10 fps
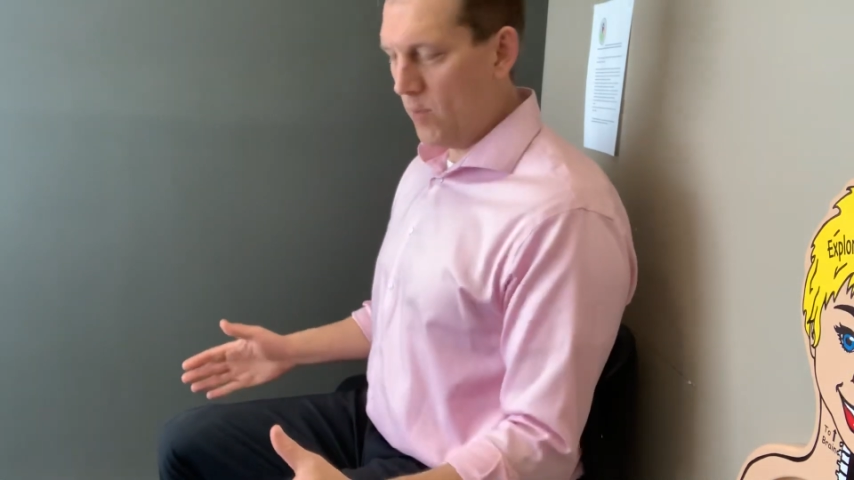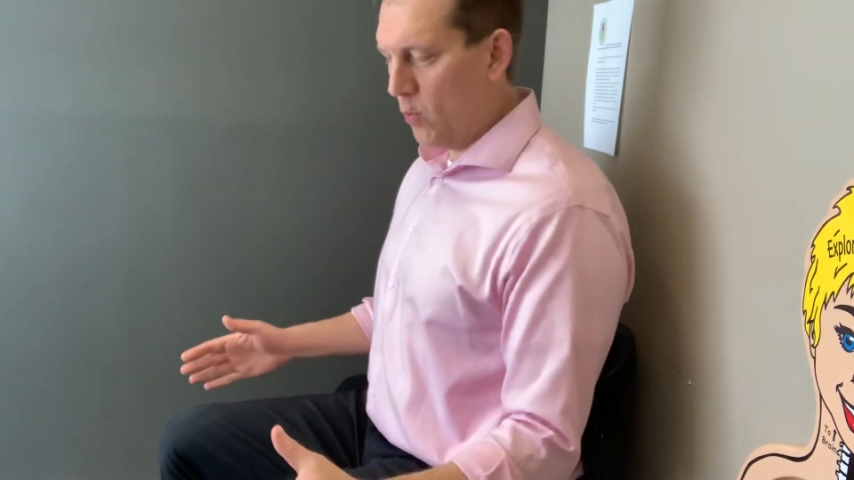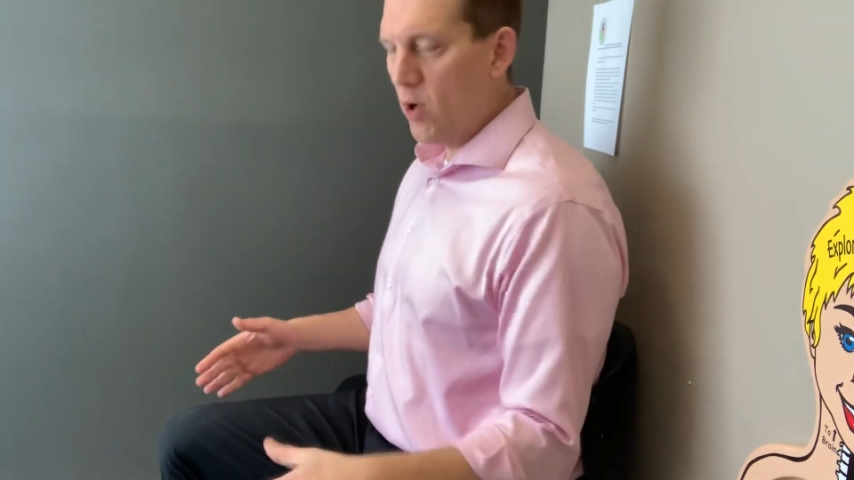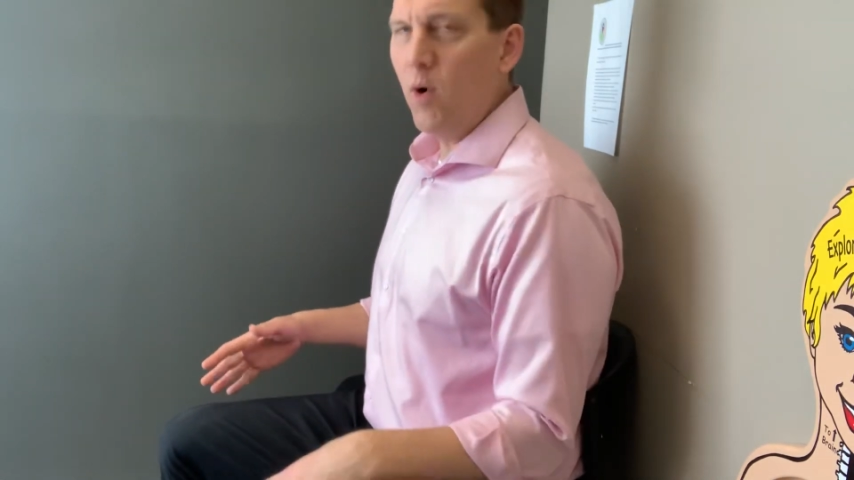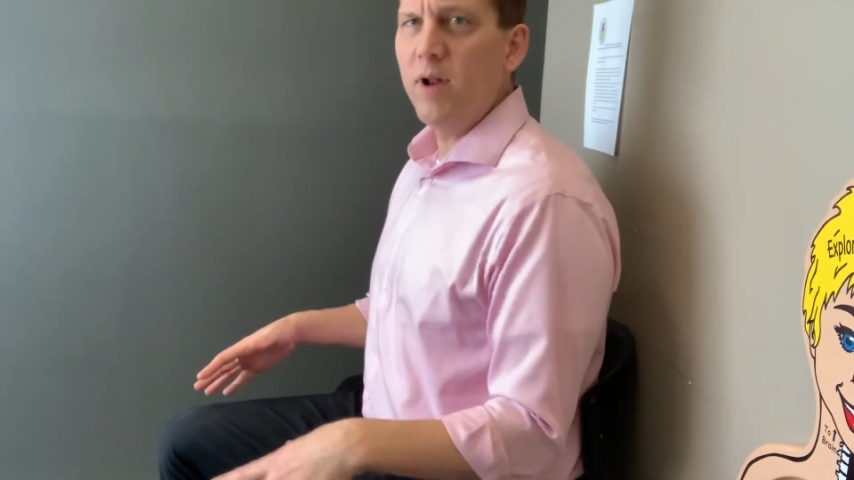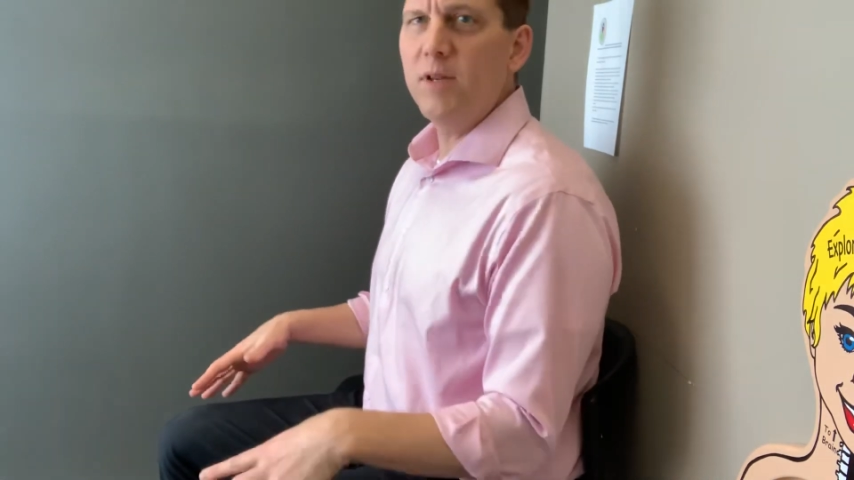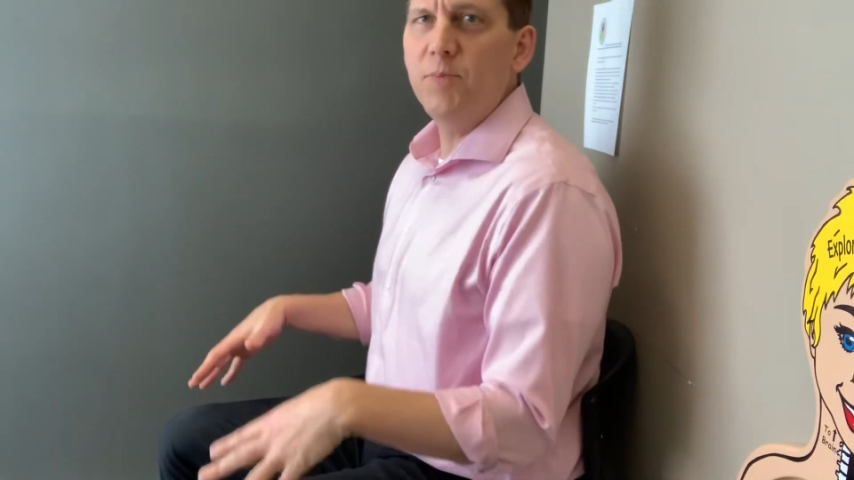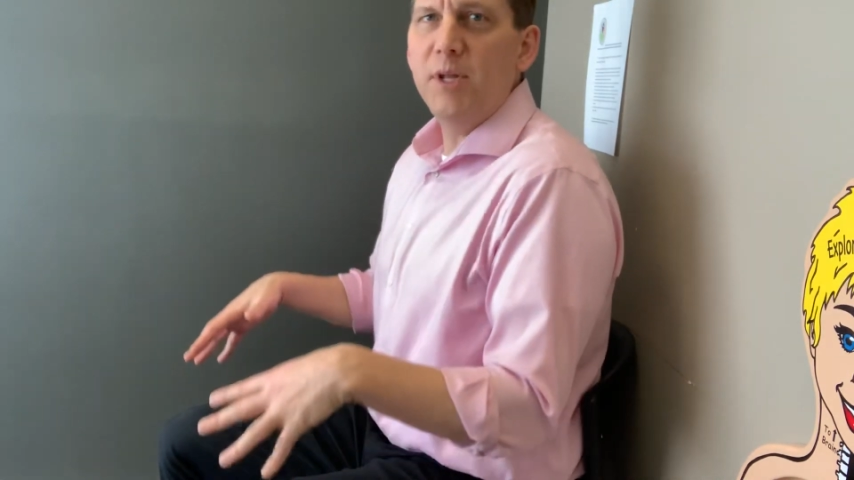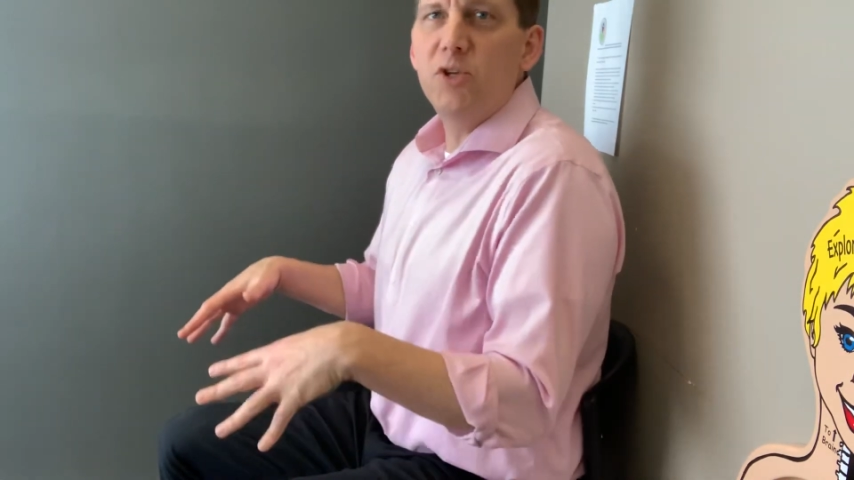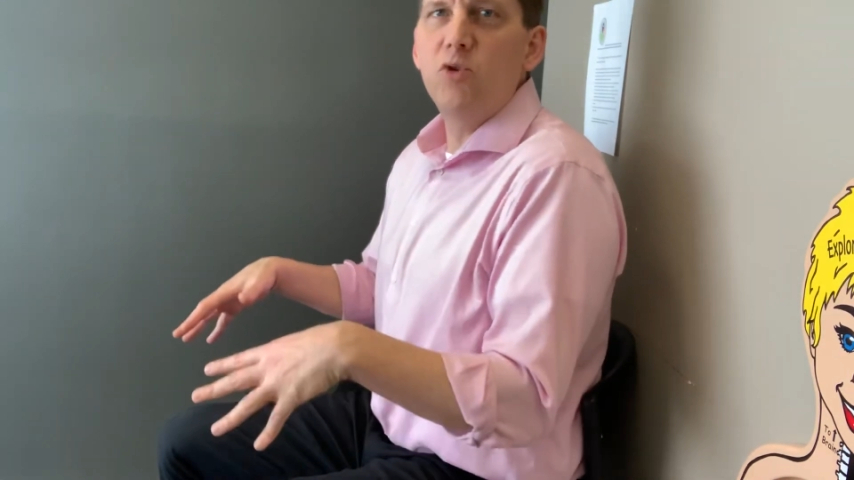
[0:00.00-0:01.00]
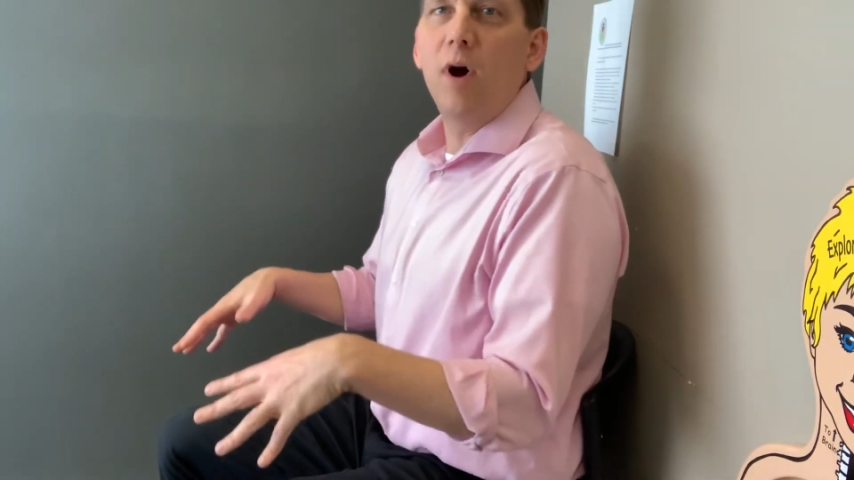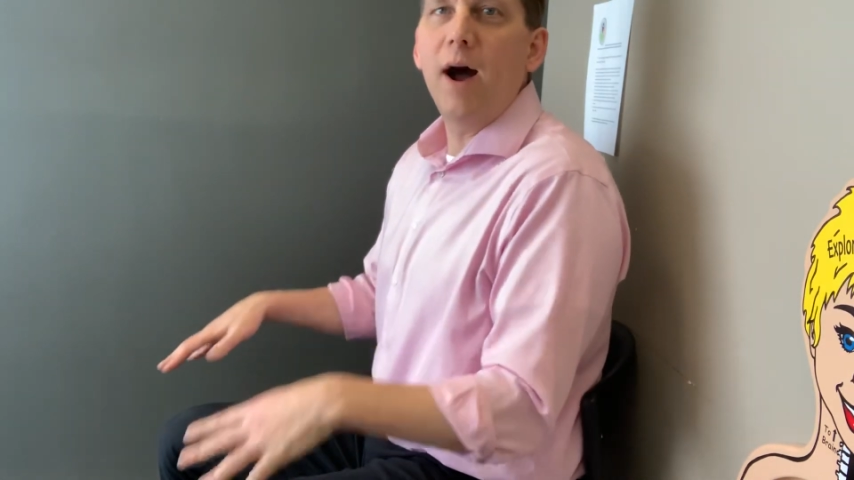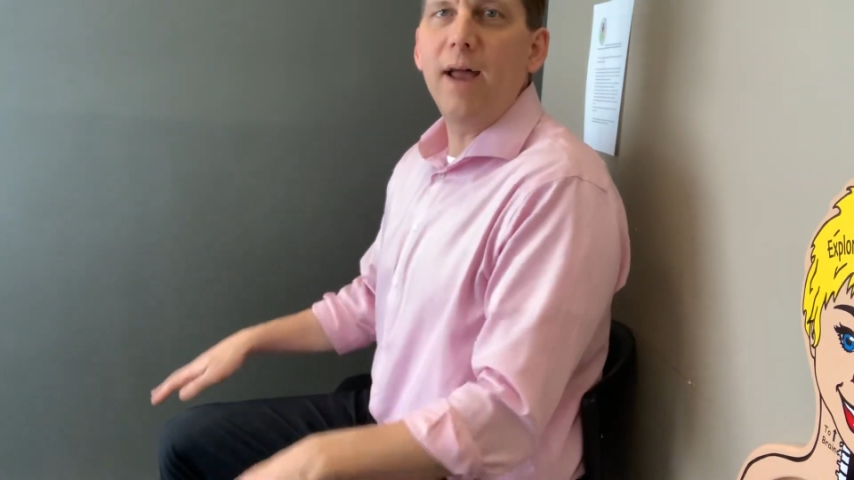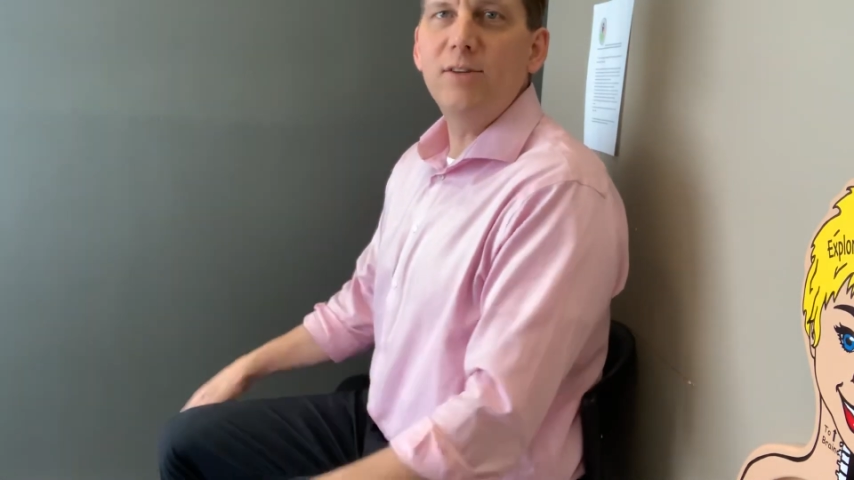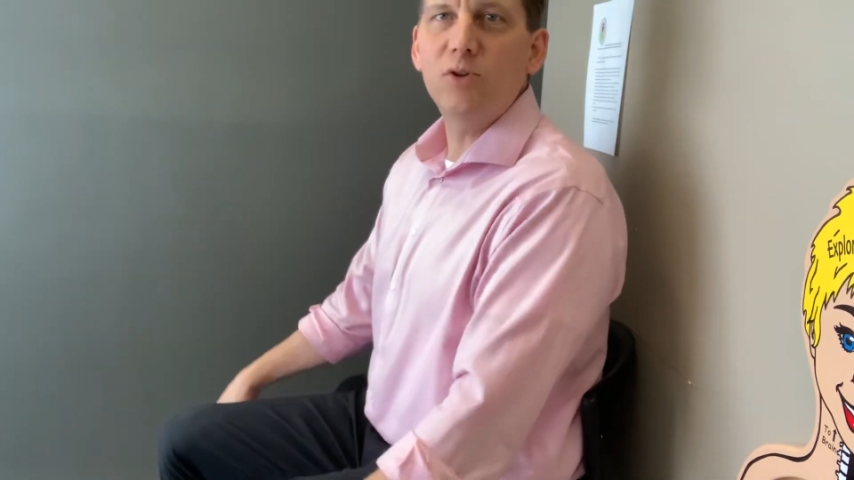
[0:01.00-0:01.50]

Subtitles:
We don't want it to be too high so